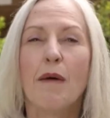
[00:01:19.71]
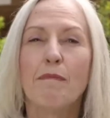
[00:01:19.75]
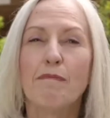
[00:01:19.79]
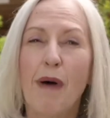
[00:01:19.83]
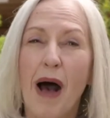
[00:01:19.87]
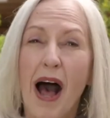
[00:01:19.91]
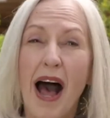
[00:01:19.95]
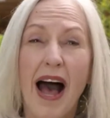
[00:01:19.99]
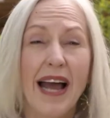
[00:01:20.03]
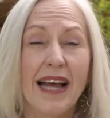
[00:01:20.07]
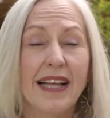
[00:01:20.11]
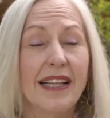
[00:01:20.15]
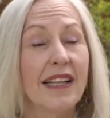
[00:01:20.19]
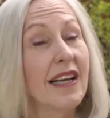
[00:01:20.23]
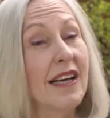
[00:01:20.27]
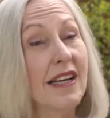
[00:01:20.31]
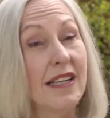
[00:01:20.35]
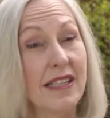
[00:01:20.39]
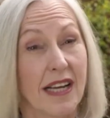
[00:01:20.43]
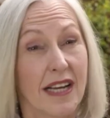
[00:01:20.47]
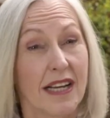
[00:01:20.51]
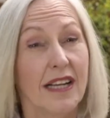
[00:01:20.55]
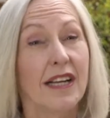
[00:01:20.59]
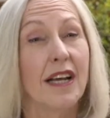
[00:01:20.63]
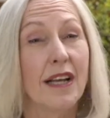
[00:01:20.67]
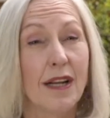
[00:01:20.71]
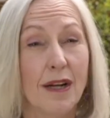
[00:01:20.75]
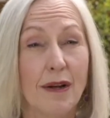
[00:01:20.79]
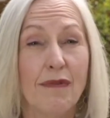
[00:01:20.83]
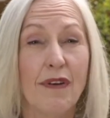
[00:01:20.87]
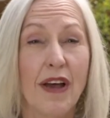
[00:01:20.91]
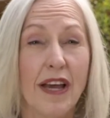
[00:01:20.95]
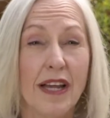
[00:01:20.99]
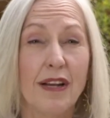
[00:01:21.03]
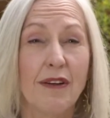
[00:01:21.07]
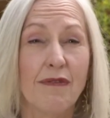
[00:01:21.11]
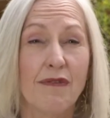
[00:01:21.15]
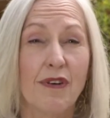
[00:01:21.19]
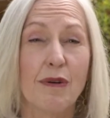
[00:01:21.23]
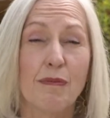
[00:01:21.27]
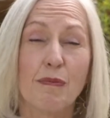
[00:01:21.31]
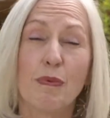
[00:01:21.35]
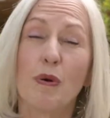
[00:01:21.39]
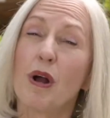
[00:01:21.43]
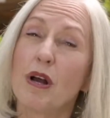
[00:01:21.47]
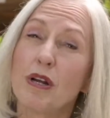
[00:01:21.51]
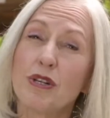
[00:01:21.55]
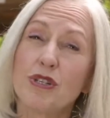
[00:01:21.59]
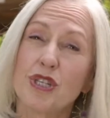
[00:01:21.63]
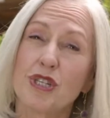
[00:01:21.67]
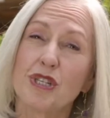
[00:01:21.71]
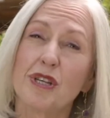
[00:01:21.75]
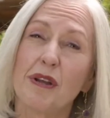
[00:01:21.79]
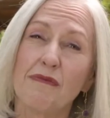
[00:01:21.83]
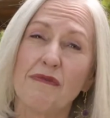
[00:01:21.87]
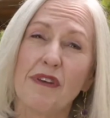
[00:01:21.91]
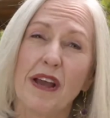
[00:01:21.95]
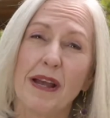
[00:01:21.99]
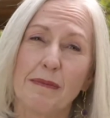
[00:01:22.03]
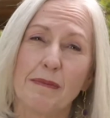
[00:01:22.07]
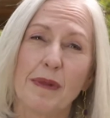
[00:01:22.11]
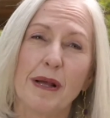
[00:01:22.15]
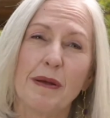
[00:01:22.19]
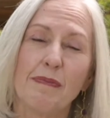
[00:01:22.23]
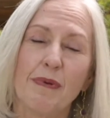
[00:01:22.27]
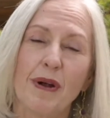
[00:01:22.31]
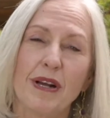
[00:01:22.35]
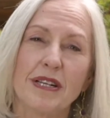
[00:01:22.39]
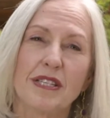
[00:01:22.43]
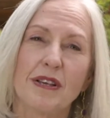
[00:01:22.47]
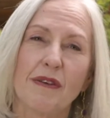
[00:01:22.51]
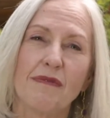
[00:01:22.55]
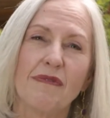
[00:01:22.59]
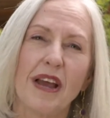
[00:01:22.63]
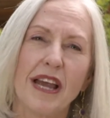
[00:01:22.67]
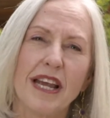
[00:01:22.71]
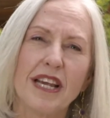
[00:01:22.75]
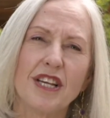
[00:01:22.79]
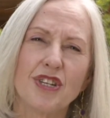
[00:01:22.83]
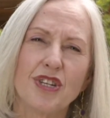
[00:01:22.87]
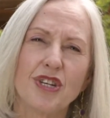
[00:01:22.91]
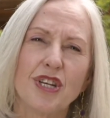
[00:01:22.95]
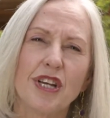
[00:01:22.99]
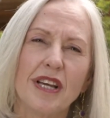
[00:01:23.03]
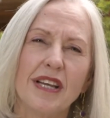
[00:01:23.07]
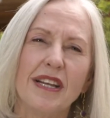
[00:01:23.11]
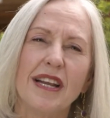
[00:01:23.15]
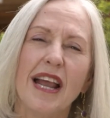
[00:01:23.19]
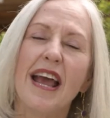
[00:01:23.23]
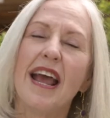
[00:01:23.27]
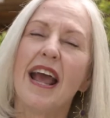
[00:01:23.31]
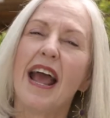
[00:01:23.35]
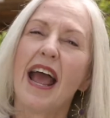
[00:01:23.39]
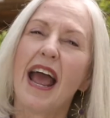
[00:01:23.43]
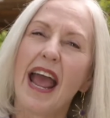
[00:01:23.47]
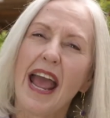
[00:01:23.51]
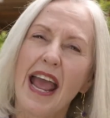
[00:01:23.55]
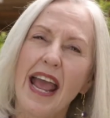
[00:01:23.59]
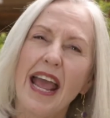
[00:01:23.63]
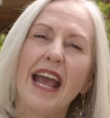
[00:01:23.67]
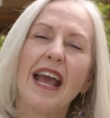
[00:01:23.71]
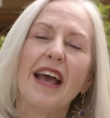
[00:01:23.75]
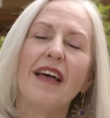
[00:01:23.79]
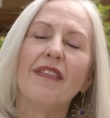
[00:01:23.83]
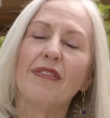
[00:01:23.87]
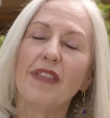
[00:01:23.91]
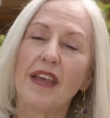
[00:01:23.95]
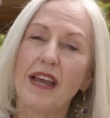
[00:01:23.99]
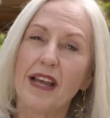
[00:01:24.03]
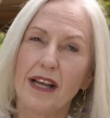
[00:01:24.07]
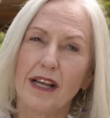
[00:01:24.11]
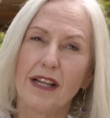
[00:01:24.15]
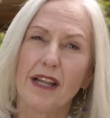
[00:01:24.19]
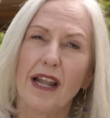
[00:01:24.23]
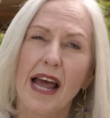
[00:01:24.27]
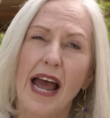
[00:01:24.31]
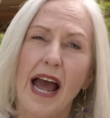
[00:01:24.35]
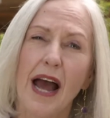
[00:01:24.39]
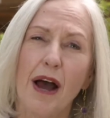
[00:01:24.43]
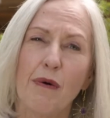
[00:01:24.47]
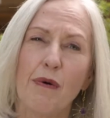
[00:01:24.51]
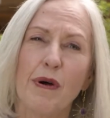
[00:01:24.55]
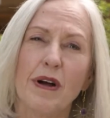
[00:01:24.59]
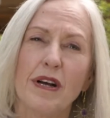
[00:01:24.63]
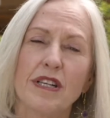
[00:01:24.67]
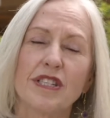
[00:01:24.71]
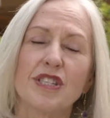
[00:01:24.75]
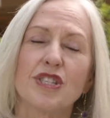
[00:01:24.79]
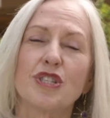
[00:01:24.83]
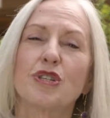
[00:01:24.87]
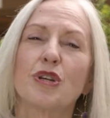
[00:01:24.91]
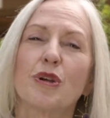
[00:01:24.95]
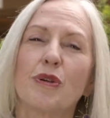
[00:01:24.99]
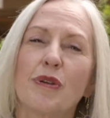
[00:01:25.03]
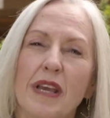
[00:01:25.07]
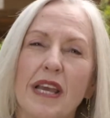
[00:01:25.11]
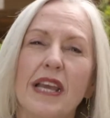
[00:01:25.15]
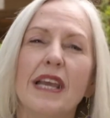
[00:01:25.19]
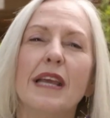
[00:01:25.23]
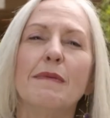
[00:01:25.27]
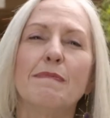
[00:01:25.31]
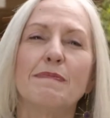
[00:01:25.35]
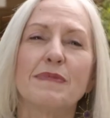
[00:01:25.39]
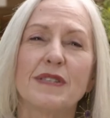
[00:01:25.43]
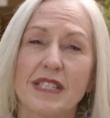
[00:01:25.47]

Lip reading: pilot an innovative approach to family preservation, and they allow us to keep